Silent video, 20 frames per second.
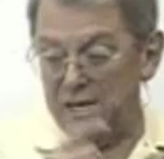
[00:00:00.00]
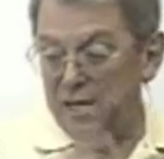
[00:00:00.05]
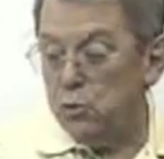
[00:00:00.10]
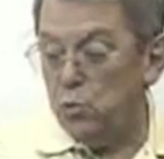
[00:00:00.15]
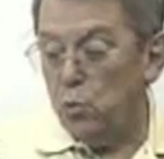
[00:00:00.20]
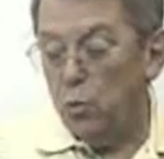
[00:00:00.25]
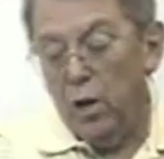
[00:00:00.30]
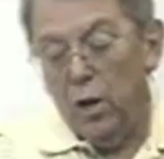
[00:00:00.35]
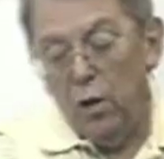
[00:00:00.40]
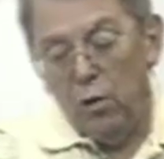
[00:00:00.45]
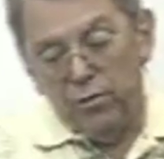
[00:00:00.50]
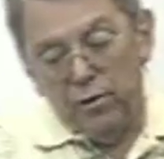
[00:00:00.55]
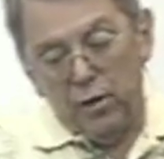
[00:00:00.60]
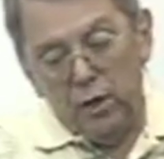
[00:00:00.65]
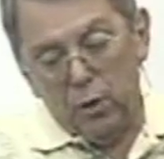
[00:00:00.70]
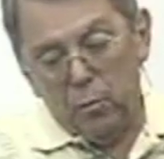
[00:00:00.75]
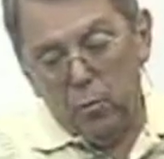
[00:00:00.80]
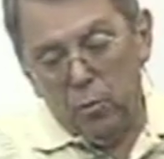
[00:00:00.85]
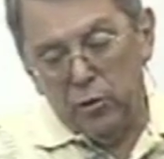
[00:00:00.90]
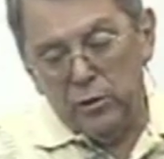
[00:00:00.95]
He said, well, I don't
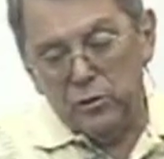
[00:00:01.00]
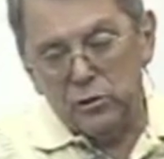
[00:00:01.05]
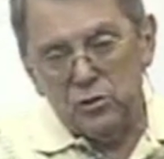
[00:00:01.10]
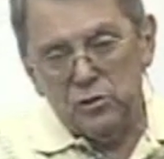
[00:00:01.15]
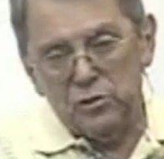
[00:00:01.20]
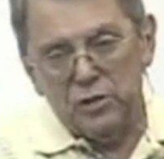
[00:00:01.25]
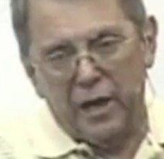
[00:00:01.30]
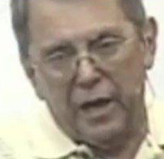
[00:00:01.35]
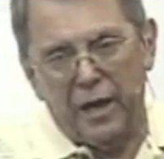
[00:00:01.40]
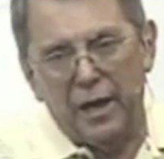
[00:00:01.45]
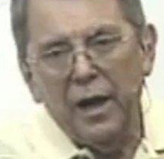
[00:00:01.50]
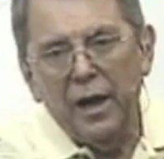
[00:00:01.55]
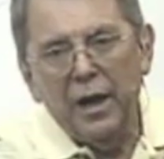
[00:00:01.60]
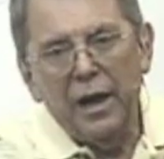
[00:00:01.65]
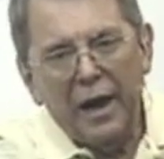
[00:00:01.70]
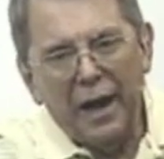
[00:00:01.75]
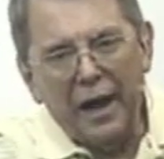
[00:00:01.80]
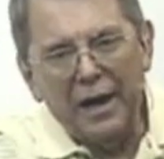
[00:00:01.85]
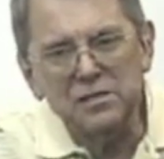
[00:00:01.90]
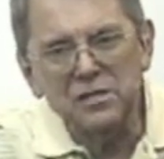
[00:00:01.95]
think he preaches that.
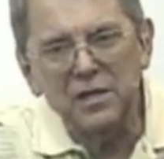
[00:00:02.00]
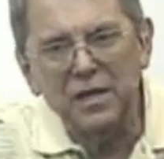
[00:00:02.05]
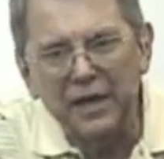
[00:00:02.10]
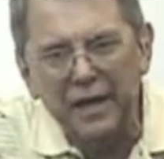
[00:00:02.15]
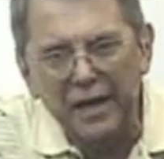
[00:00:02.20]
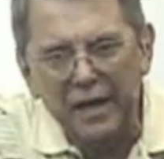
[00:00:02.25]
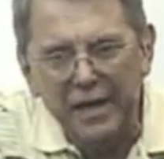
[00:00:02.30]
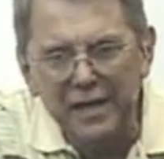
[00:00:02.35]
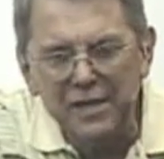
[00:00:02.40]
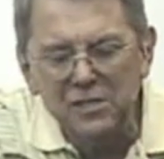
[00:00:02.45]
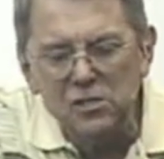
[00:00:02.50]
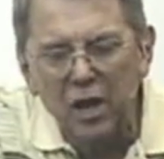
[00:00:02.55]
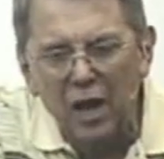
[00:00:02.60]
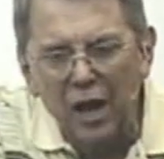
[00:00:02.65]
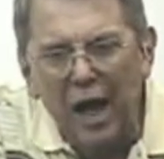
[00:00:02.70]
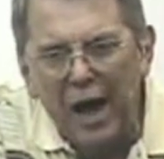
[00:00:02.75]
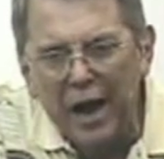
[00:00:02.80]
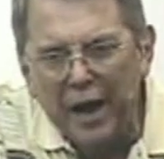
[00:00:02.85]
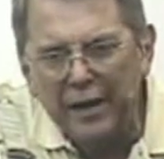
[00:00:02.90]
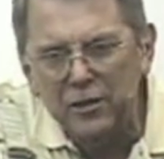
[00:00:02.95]
I said, and he's
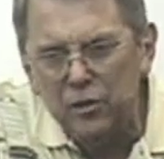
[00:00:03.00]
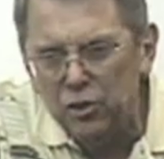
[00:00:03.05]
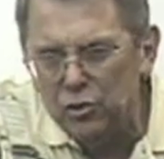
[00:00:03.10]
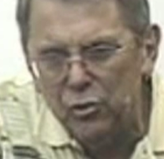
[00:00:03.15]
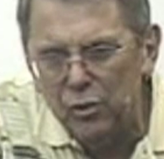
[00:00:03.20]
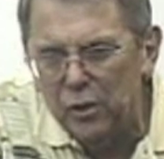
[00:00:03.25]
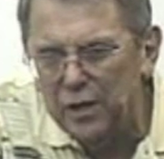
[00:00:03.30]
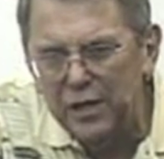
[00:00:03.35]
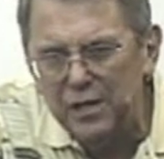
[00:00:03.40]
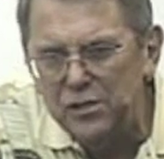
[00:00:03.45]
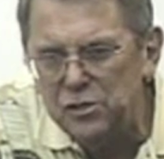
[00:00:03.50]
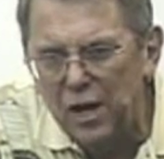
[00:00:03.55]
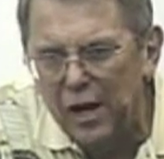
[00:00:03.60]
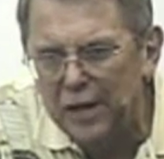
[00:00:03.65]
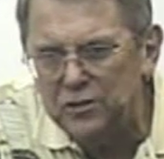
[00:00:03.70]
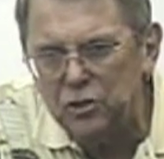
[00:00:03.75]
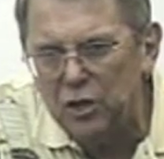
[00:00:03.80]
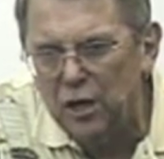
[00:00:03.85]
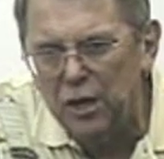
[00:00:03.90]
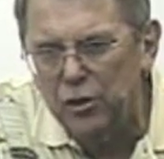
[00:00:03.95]
lying to you, and he's
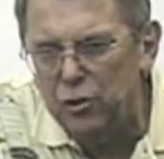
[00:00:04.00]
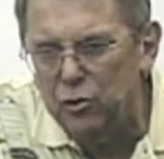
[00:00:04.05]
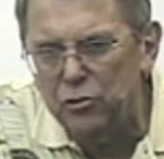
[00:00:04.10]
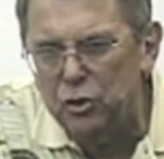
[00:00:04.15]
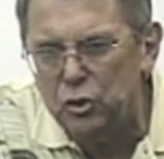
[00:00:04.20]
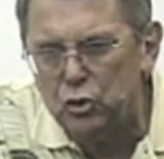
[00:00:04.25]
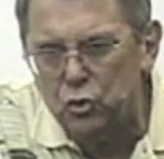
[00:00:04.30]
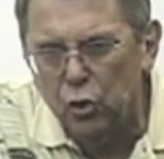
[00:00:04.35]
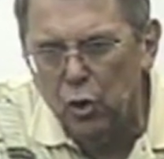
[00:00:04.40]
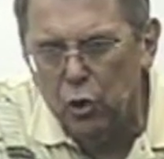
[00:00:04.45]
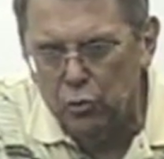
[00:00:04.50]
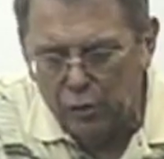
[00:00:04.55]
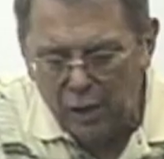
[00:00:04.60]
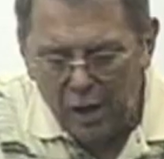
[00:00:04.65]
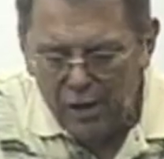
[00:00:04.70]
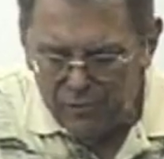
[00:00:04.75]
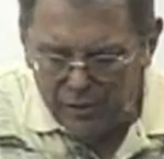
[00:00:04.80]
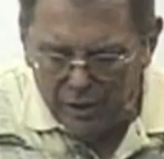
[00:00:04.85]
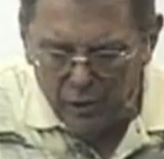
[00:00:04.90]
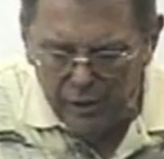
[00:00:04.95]
not telling you the truth.
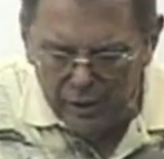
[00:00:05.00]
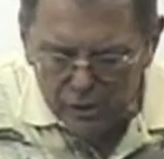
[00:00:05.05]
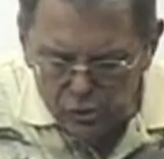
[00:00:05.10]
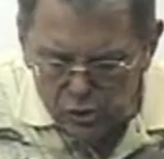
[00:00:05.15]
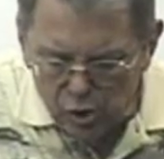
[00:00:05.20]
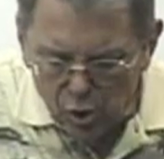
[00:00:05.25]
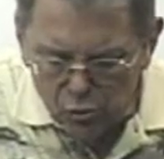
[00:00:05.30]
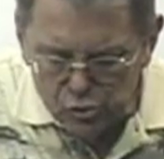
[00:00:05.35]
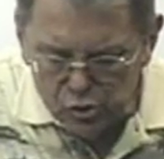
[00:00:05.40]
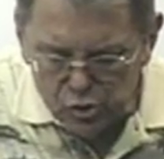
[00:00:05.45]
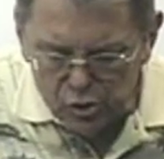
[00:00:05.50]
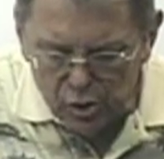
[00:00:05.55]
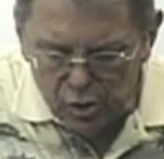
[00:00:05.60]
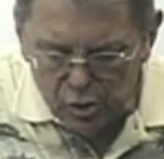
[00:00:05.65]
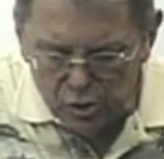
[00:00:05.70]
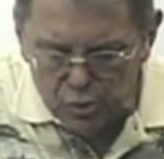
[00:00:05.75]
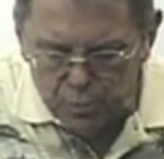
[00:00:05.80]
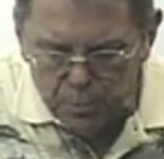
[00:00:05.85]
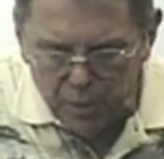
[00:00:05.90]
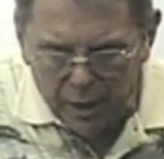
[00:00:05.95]
There is no
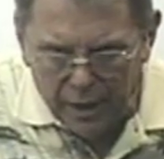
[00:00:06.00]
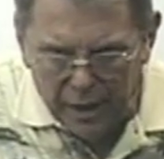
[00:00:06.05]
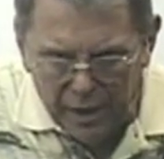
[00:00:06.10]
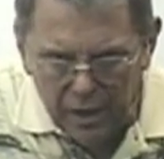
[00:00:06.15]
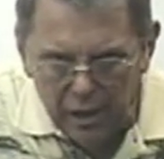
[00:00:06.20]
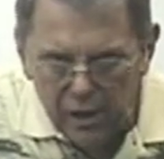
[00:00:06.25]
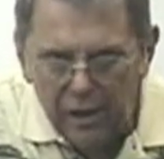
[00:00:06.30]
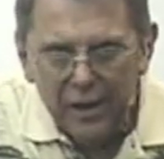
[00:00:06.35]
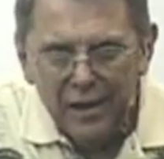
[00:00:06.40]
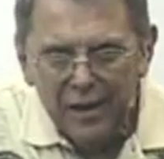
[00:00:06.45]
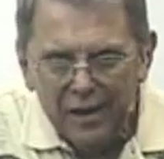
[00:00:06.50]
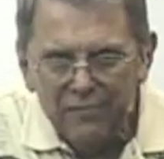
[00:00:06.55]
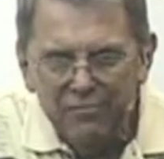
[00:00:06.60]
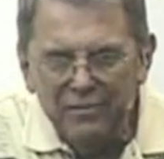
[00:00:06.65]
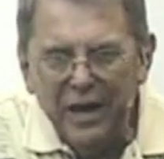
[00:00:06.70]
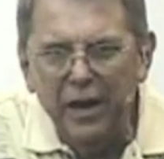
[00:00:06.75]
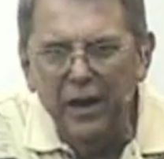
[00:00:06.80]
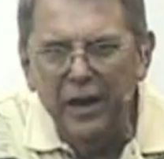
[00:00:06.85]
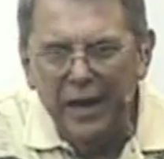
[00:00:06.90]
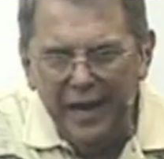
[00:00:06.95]
sinner's prayer.
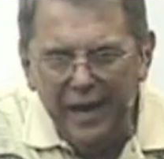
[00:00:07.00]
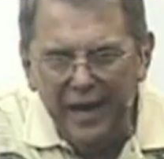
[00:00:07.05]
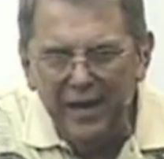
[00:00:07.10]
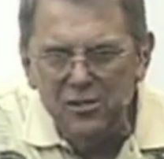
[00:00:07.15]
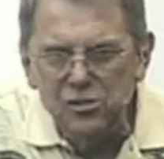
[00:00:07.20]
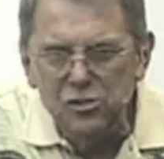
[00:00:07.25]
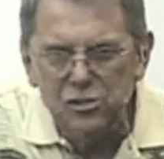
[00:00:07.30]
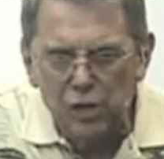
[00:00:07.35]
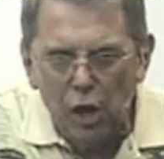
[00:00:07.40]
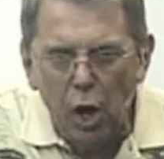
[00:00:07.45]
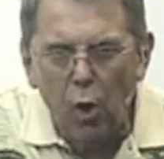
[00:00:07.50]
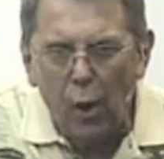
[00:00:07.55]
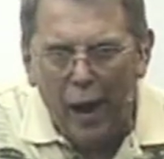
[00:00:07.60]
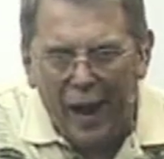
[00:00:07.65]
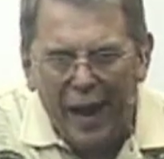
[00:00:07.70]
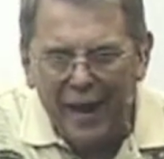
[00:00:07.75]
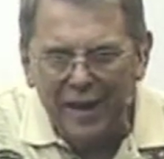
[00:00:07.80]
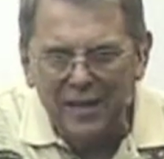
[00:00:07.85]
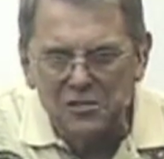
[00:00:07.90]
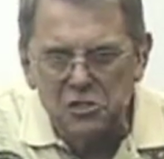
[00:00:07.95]
There is no
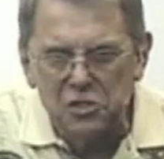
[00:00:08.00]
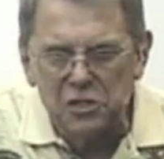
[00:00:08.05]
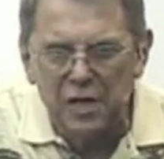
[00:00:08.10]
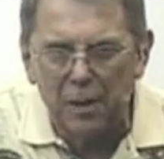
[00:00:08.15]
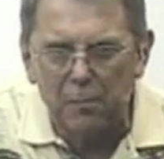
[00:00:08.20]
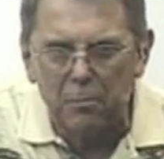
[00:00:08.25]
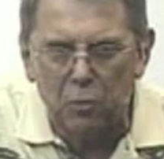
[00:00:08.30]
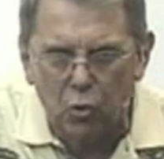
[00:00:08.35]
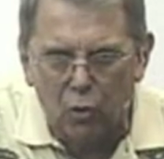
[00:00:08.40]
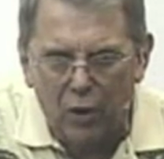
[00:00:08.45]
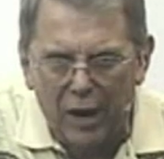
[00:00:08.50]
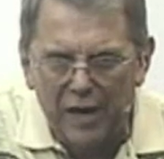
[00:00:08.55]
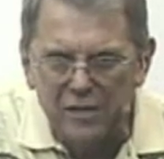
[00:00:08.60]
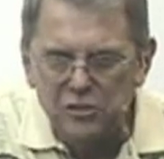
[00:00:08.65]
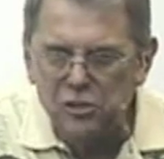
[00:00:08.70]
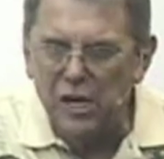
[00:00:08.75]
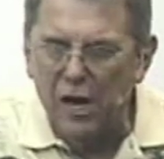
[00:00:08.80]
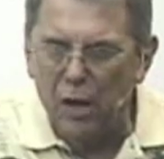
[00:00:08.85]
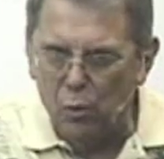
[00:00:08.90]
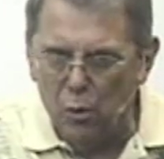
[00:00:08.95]
accept
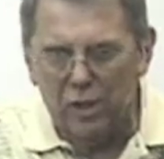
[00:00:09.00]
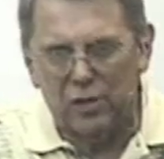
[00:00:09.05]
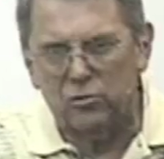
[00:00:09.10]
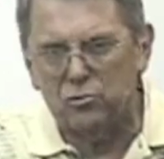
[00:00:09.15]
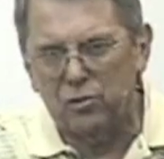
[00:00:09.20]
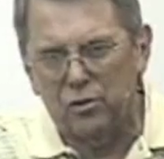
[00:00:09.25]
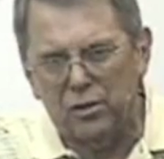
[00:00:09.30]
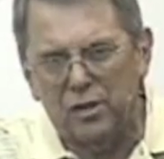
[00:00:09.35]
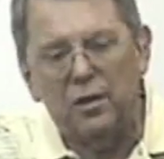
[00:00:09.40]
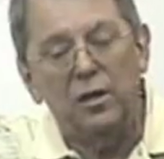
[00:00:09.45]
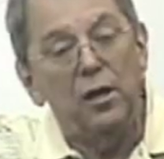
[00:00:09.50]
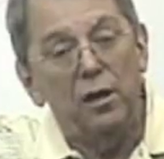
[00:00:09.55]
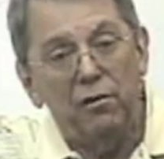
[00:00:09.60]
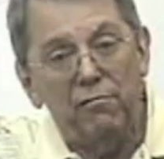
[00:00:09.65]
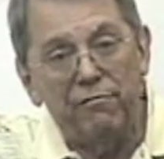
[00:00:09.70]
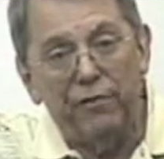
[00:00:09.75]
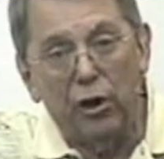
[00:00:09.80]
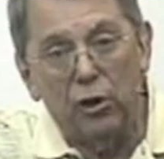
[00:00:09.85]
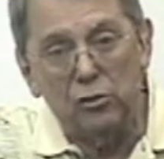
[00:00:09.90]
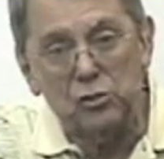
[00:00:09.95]
Christ. And I went to the
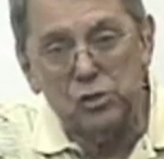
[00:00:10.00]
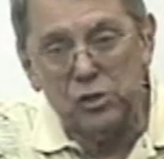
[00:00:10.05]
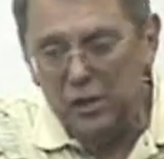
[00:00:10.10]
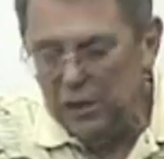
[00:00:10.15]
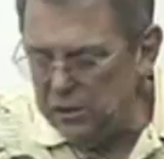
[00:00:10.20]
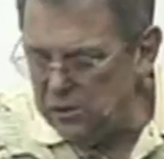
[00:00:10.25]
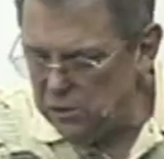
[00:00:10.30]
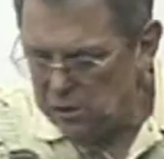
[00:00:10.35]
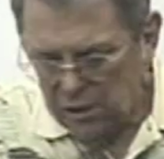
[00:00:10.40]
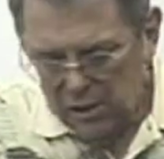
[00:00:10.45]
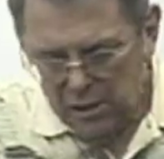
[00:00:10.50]
verses.